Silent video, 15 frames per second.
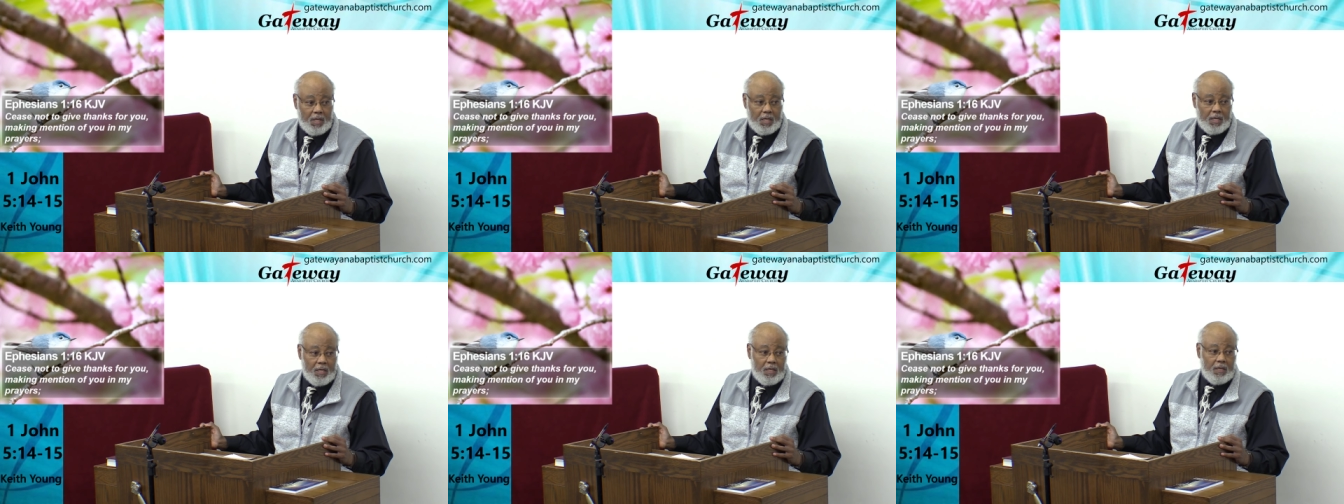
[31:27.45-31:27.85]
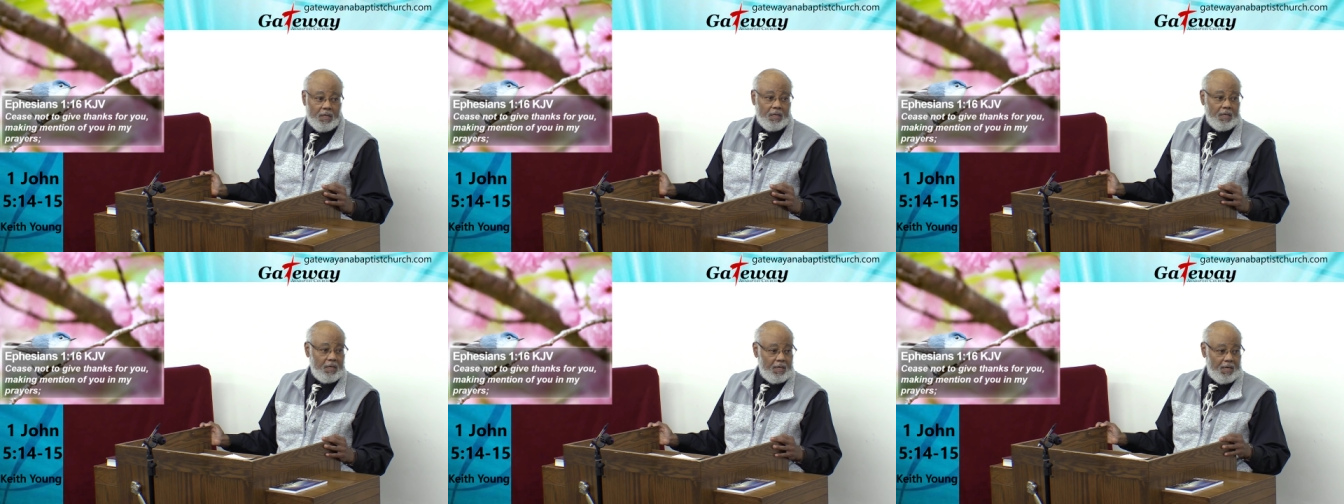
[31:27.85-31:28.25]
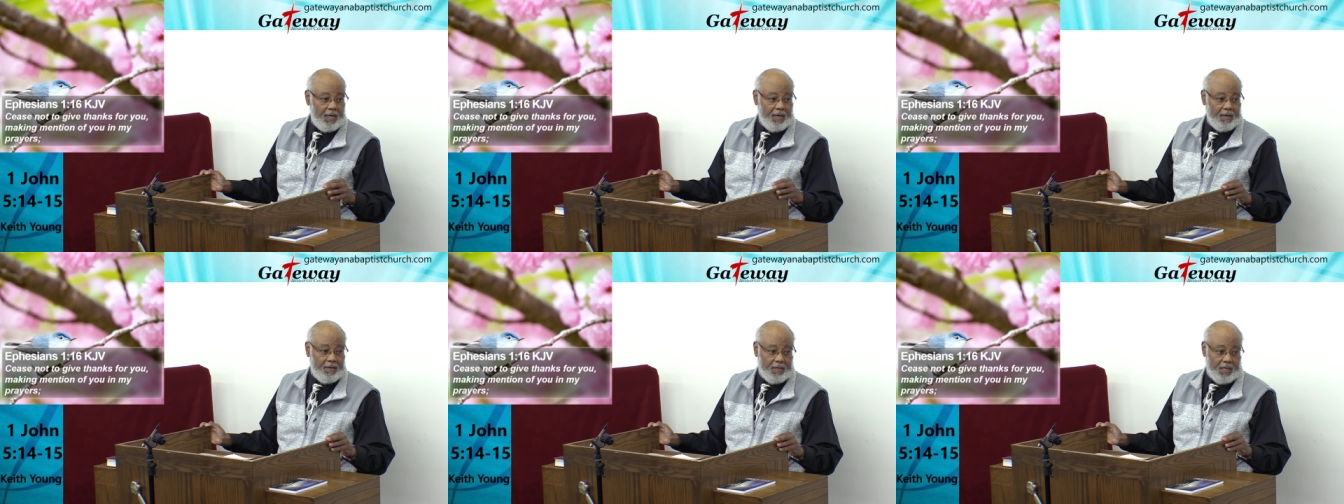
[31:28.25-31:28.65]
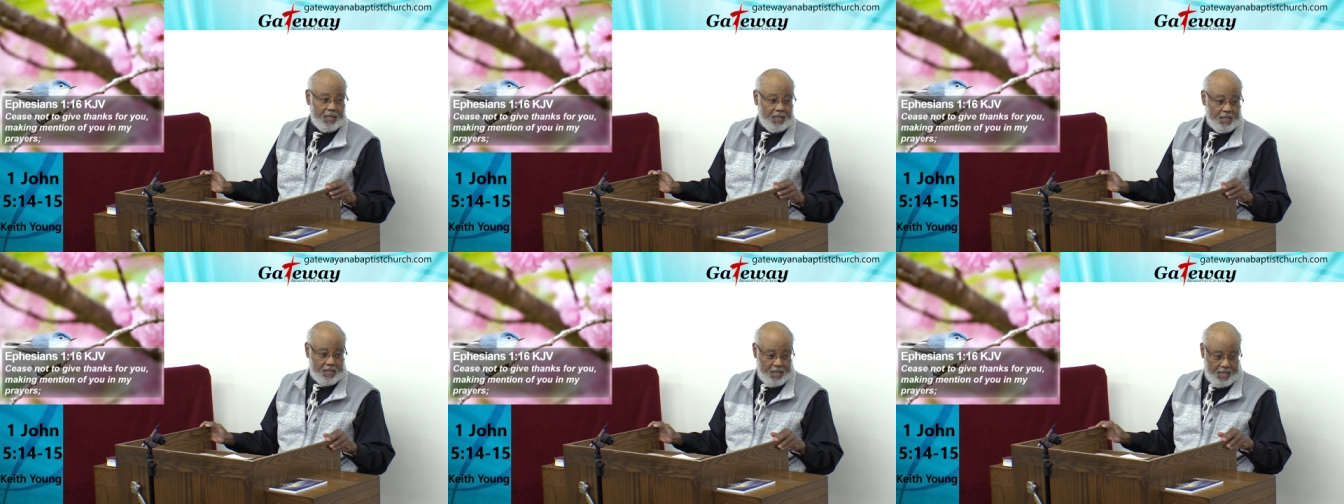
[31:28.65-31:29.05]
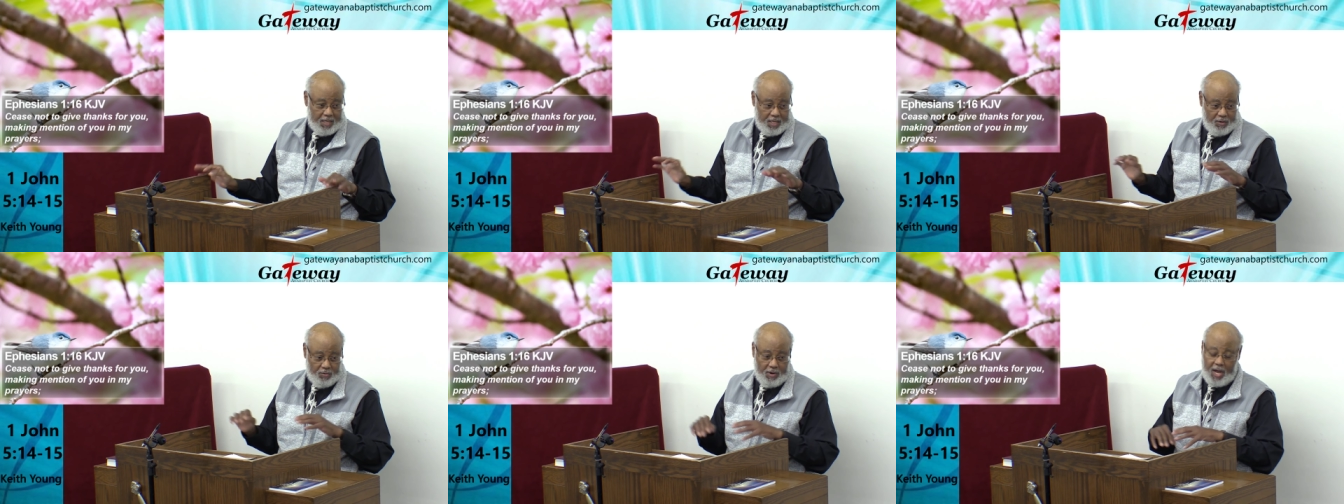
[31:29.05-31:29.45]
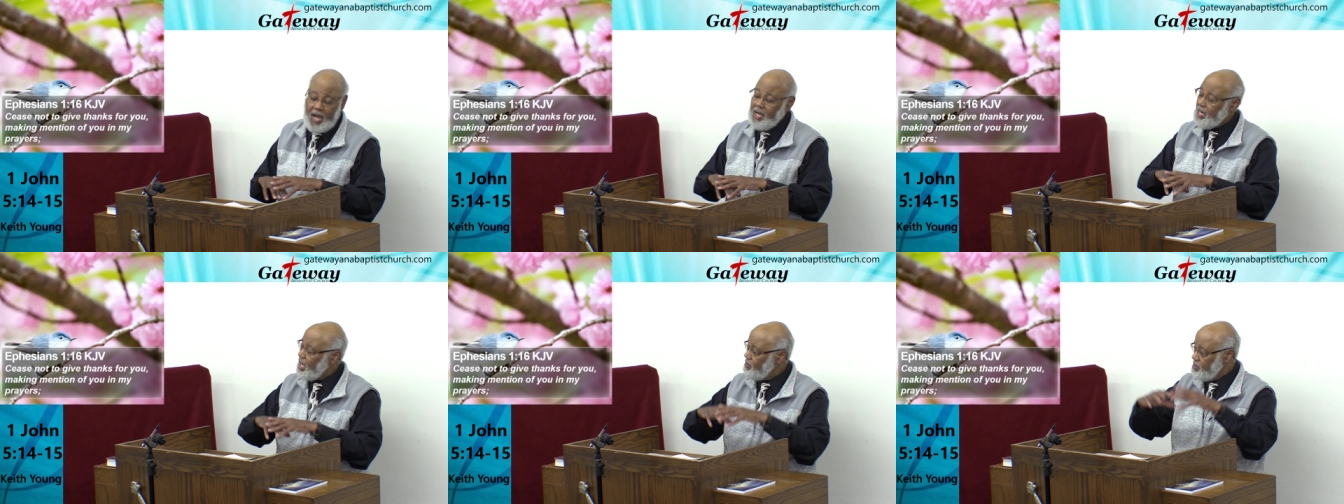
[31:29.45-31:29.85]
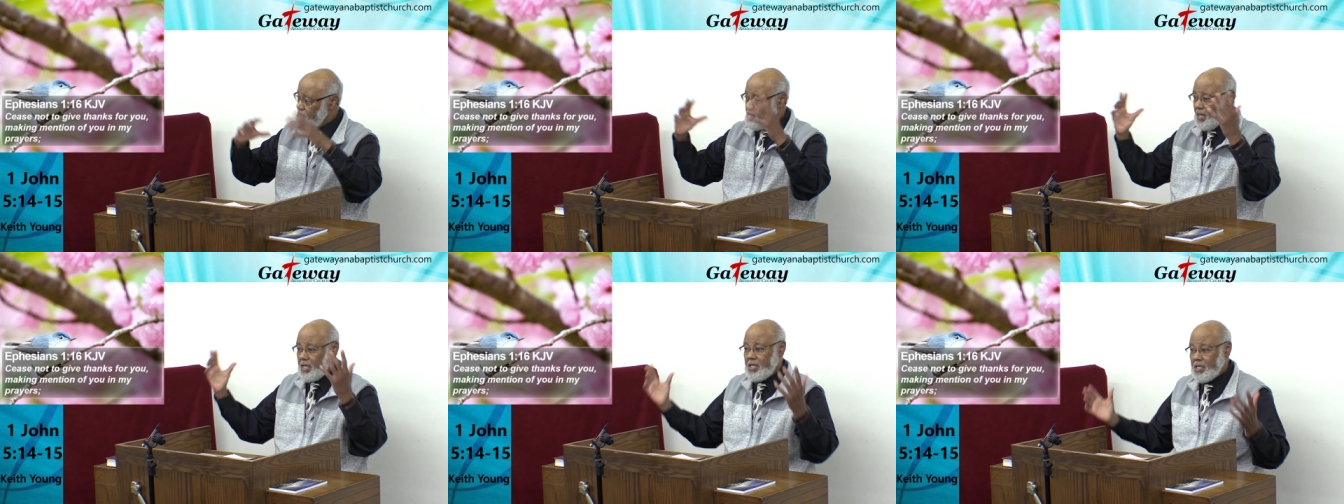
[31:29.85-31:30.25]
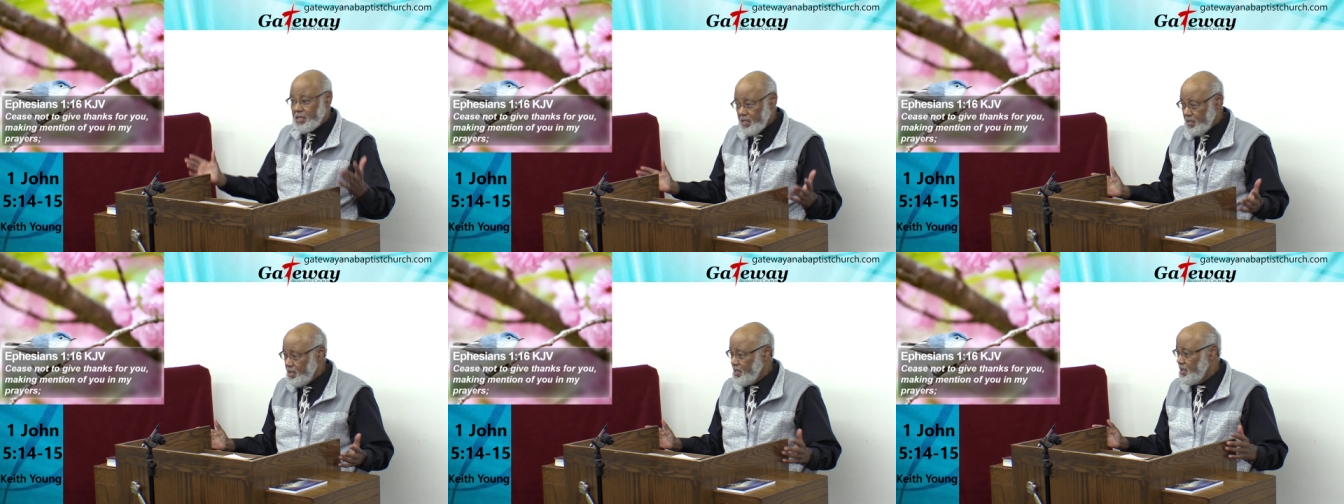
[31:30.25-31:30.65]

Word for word: And uh, in a while, I was making